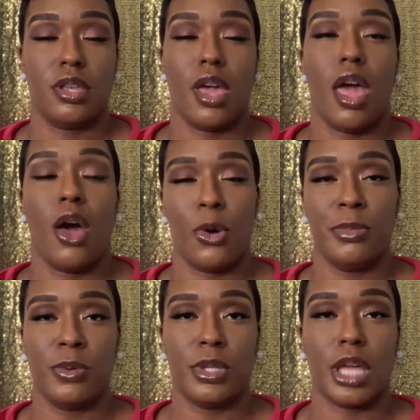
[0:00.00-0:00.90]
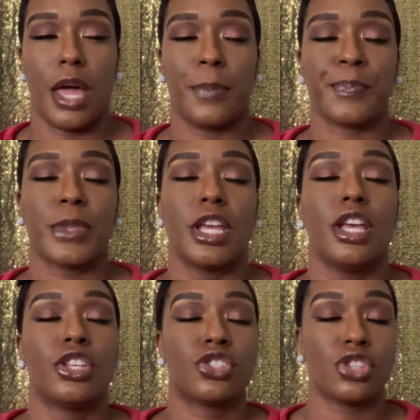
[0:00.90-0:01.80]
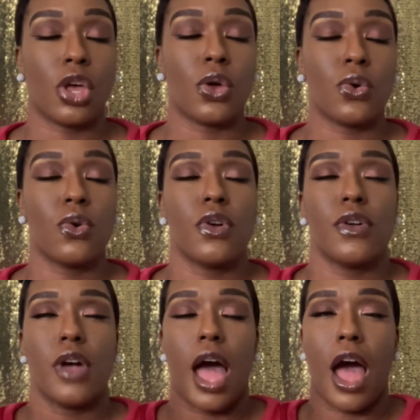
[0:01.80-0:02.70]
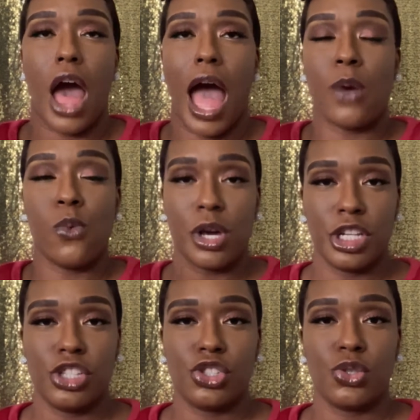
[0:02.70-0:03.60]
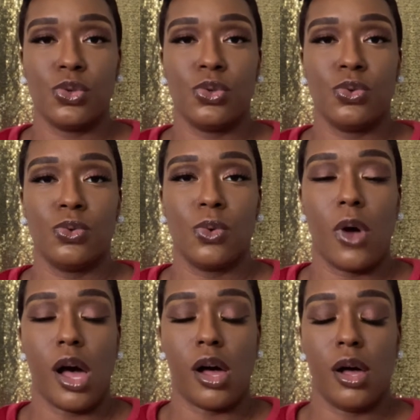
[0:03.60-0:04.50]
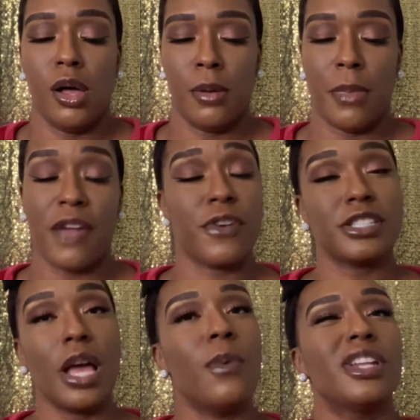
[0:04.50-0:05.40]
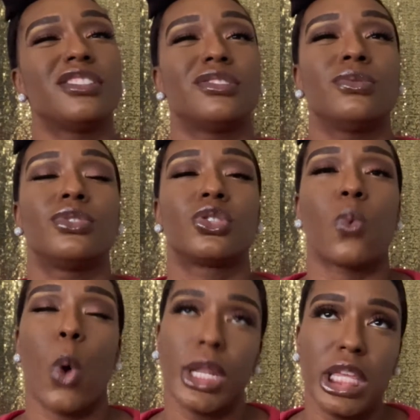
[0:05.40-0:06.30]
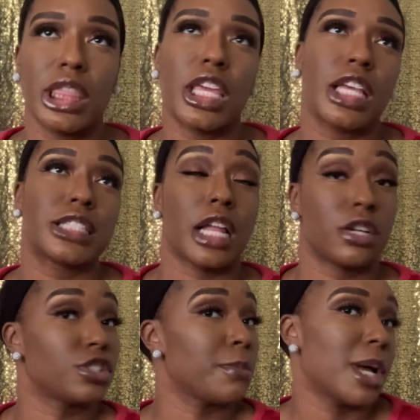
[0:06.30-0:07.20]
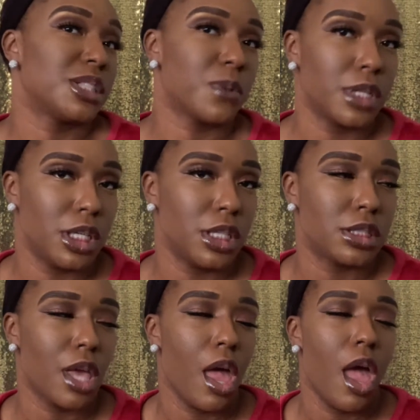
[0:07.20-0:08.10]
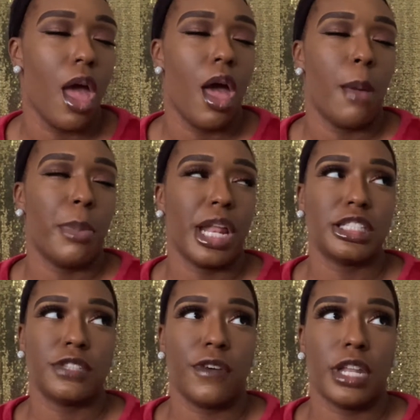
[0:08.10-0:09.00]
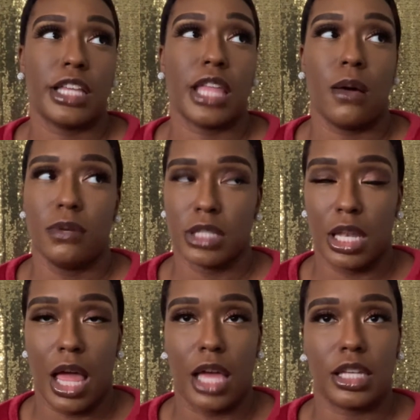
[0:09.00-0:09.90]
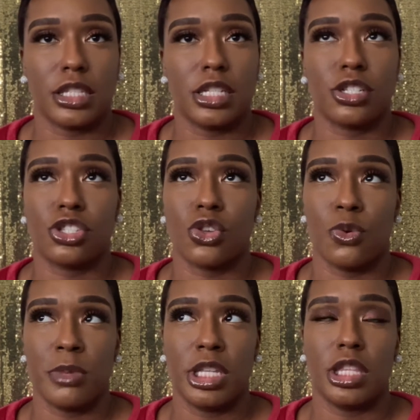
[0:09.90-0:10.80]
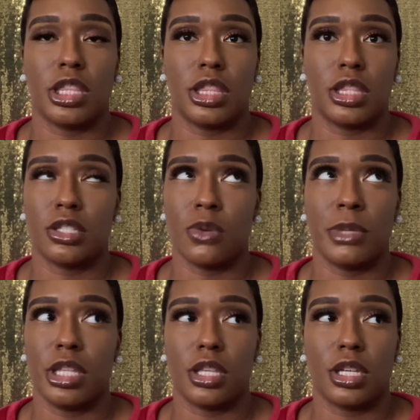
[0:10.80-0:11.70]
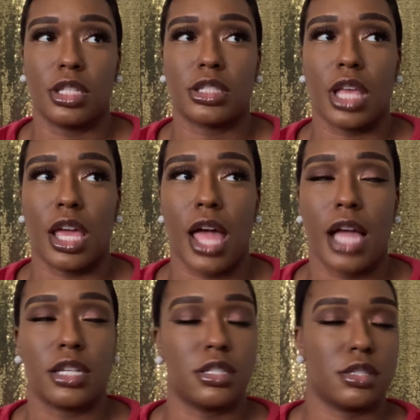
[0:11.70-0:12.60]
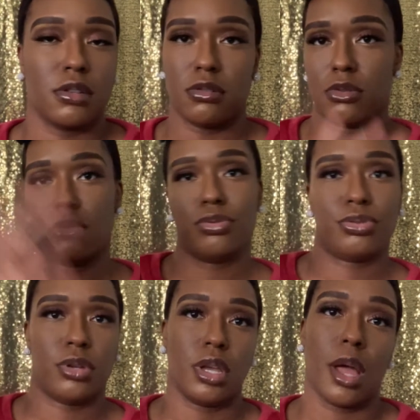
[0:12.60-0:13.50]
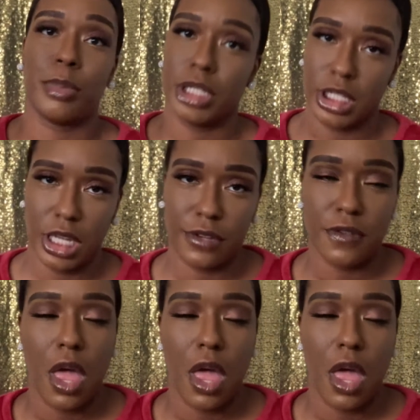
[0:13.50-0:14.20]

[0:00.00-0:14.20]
help me with that. So I wanted to, at first I wanted to do 20 things I learned in my 20s, but I just felt like that was a lot because there's so many things. Like, I could just go completely left.